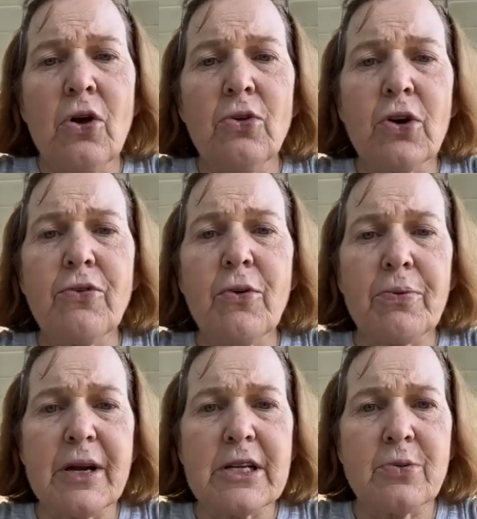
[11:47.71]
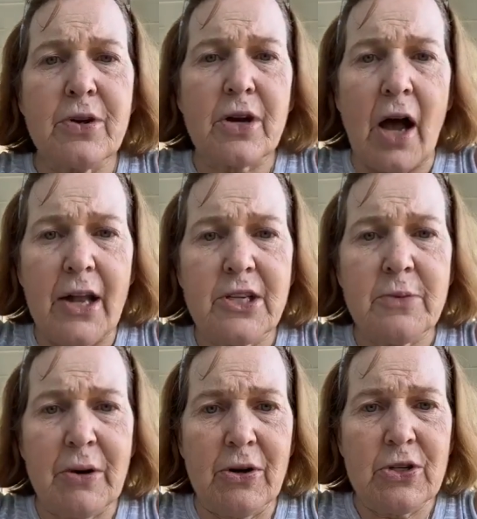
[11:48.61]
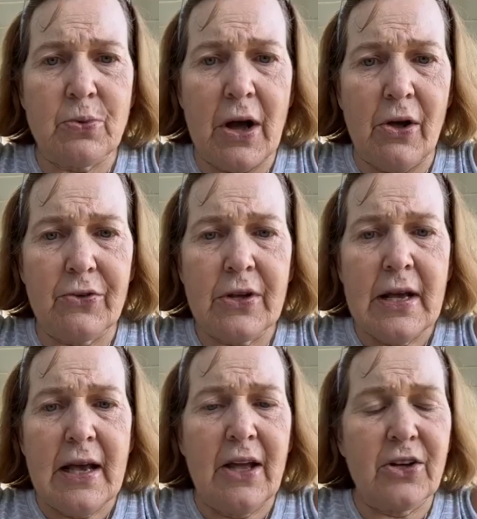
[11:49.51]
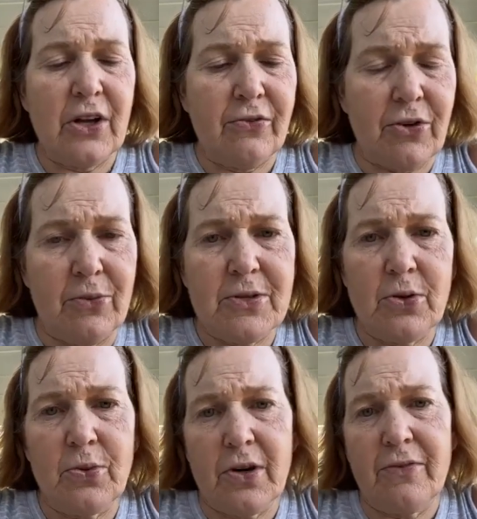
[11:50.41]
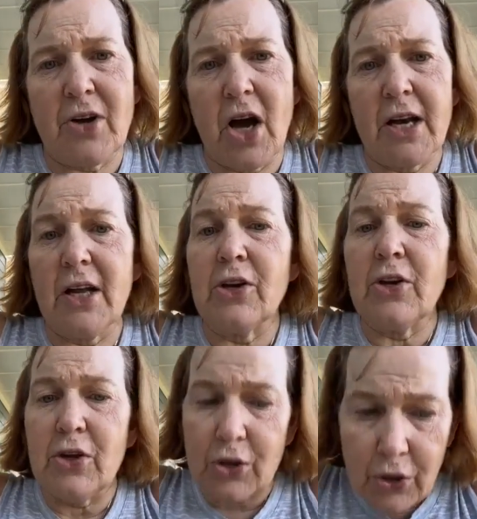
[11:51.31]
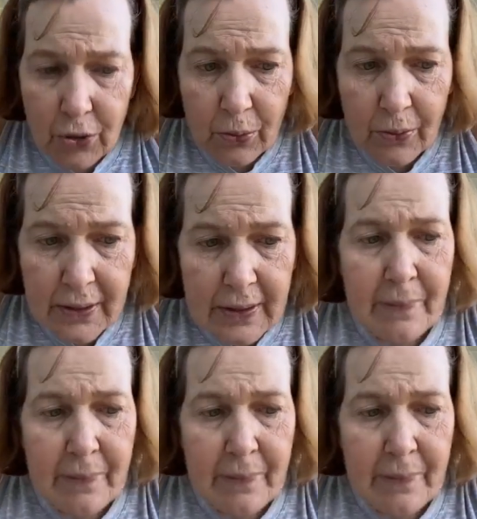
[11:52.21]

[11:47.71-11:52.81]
Look for a place where God's Spirit dwells and confirms the Word of God in you.